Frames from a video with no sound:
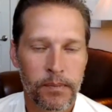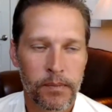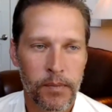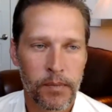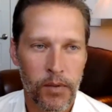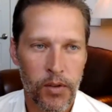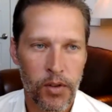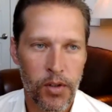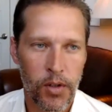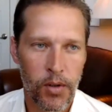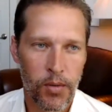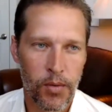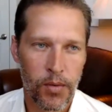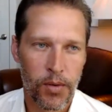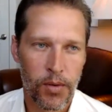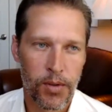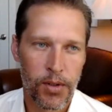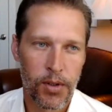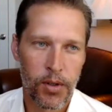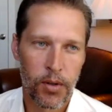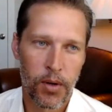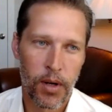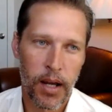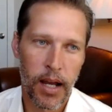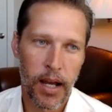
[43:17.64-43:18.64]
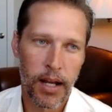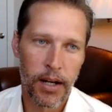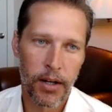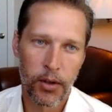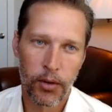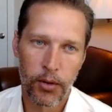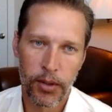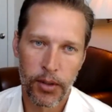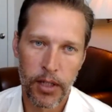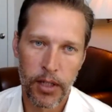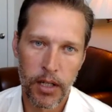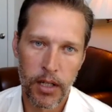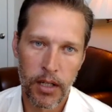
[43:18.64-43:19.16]
So I'd
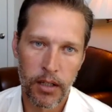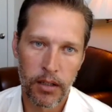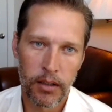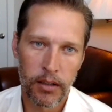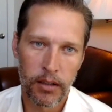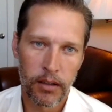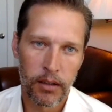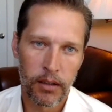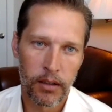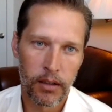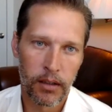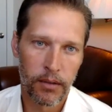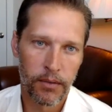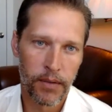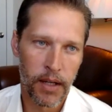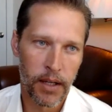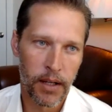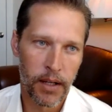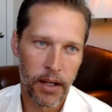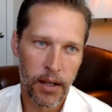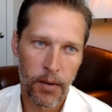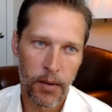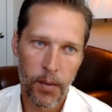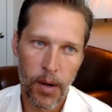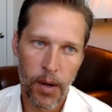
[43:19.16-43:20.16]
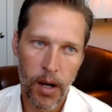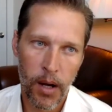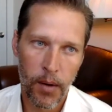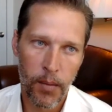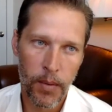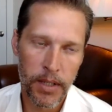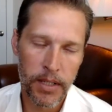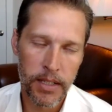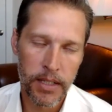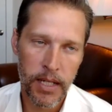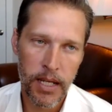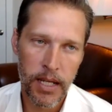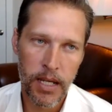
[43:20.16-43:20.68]
agree, LaVette. I
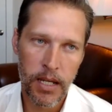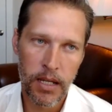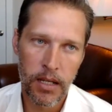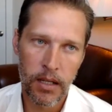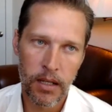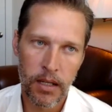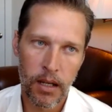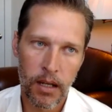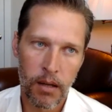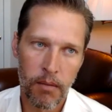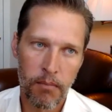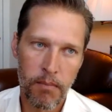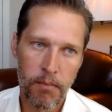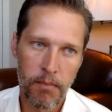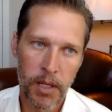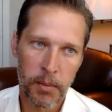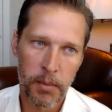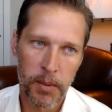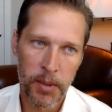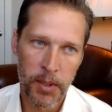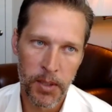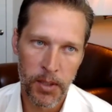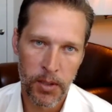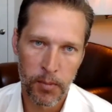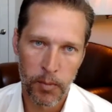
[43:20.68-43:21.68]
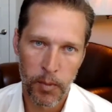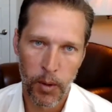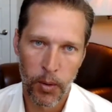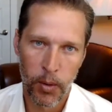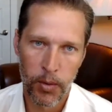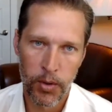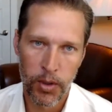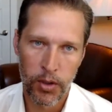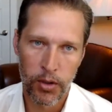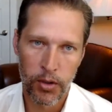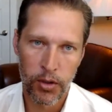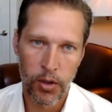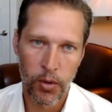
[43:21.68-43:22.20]
would take a minimalist
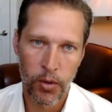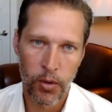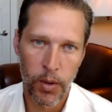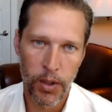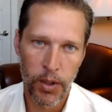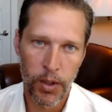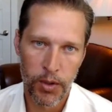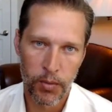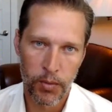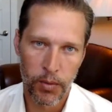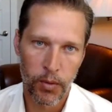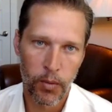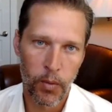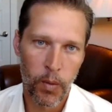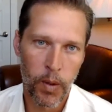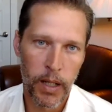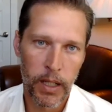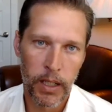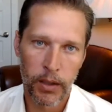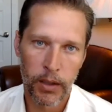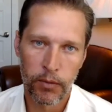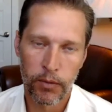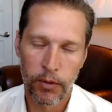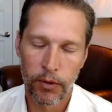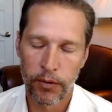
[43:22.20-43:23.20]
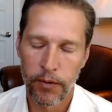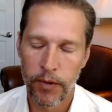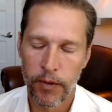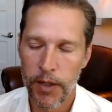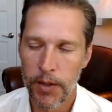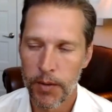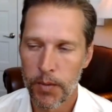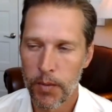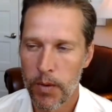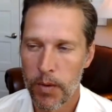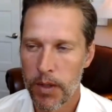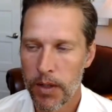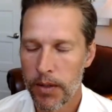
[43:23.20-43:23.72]
approach to what is required for
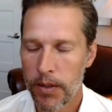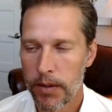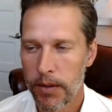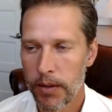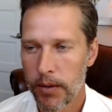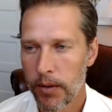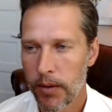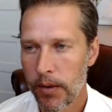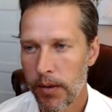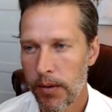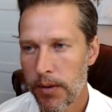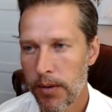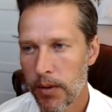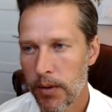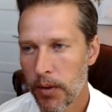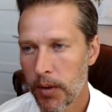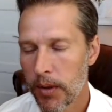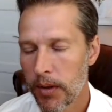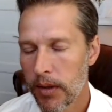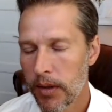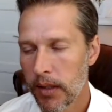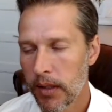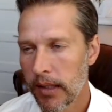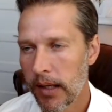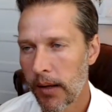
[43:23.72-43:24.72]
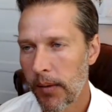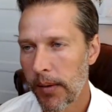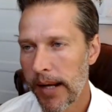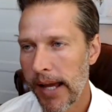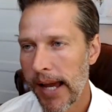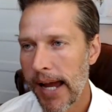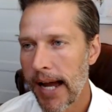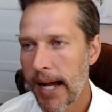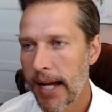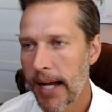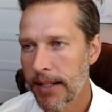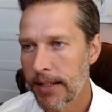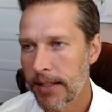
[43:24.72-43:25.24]
phase one. The only thing I would
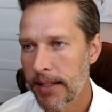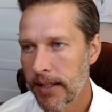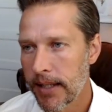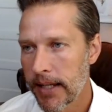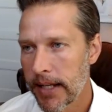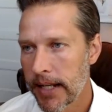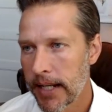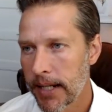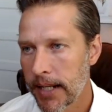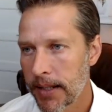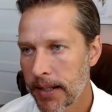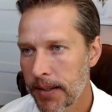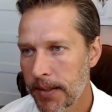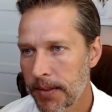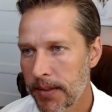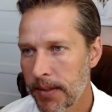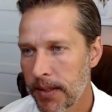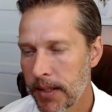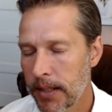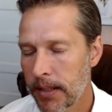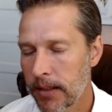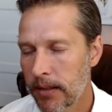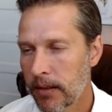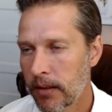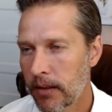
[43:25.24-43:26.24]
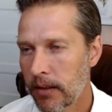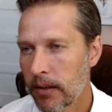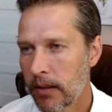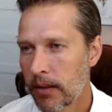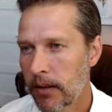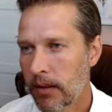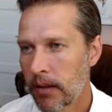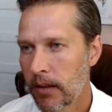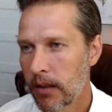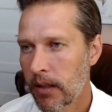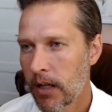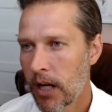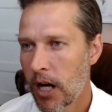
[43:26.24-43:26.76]
add to that is that
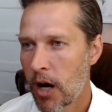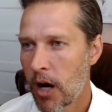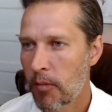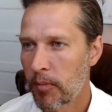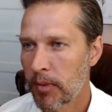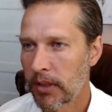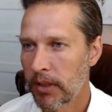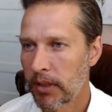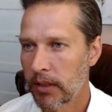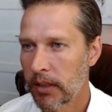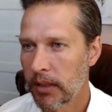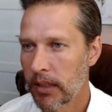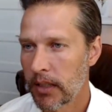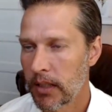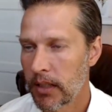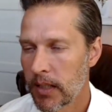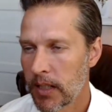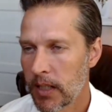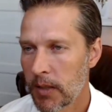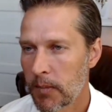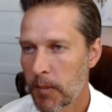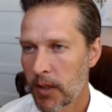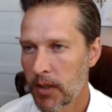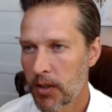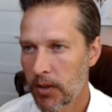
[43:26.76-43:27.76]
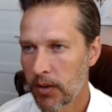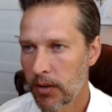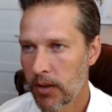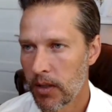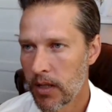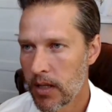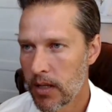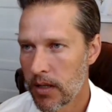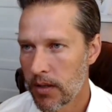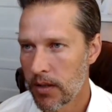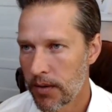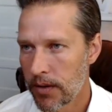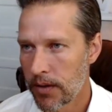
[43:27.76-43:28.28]
commonly,
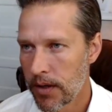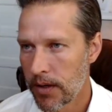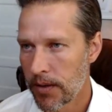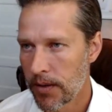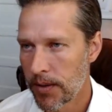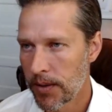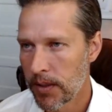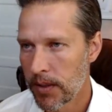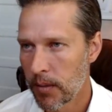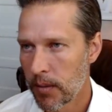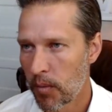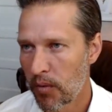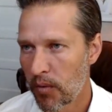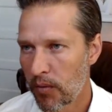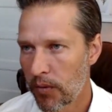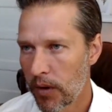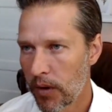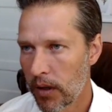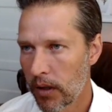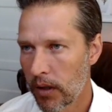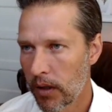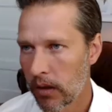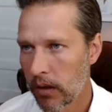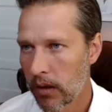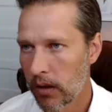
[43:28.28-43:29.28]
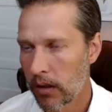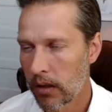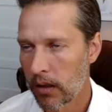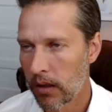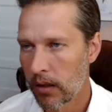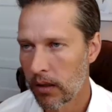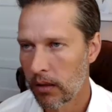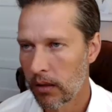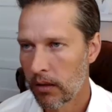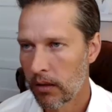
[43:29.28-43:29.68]
especially in some of the